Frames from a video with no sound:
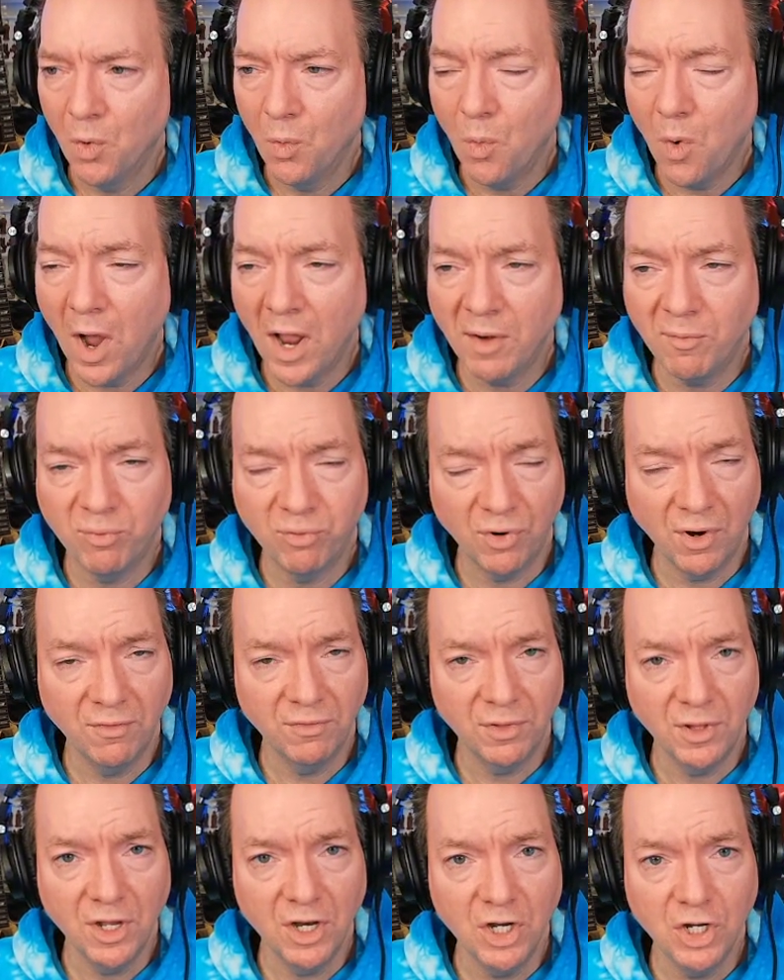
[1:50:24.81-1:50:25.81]
white
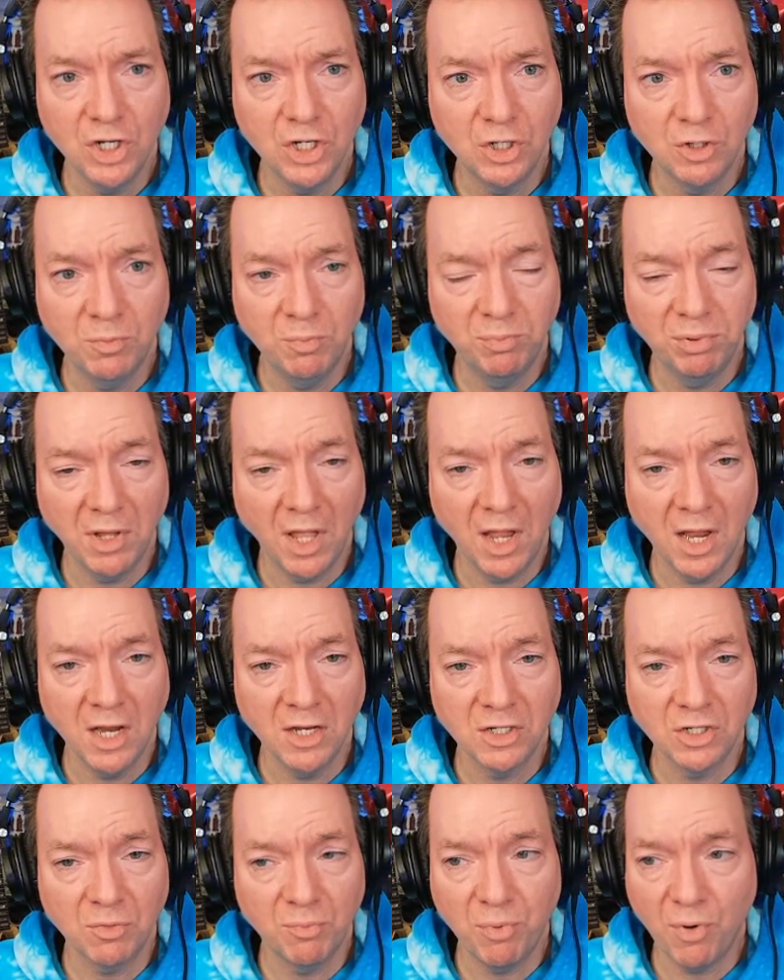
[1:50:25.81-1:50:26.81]
privilege
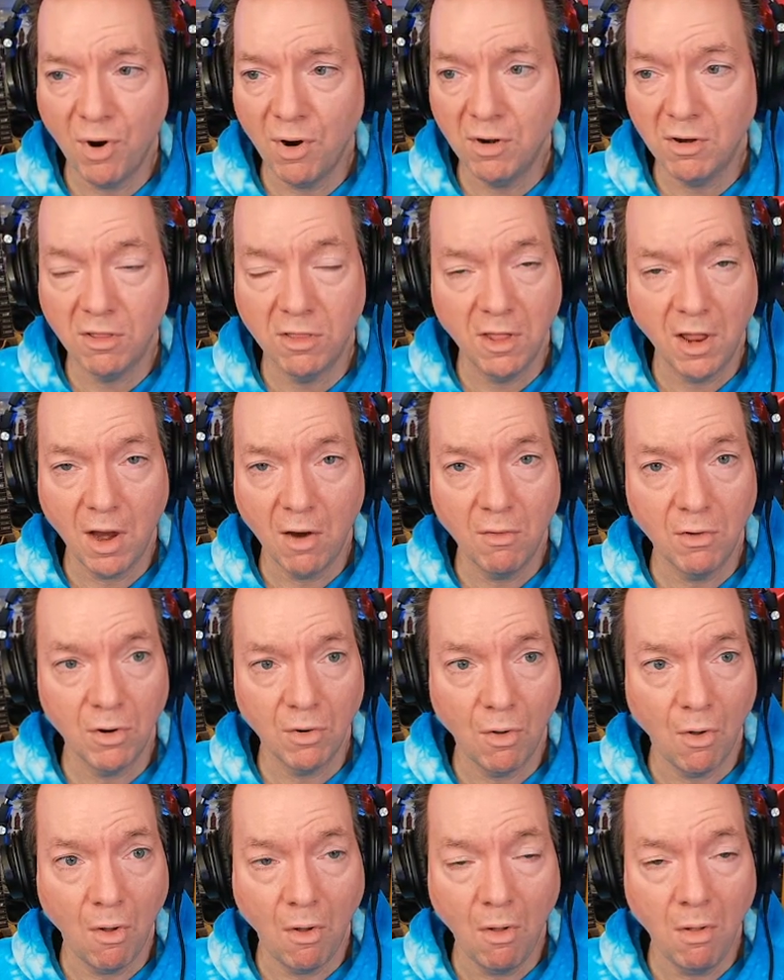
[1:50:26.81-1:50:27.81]
plays a part there at
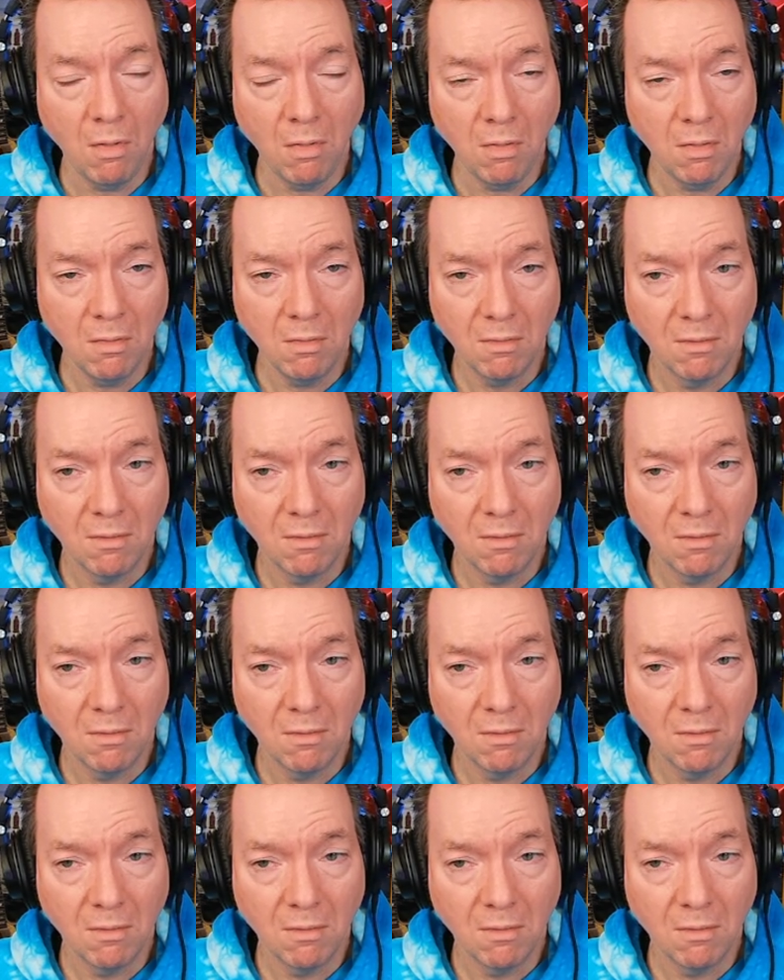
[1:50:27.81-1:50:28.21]
all.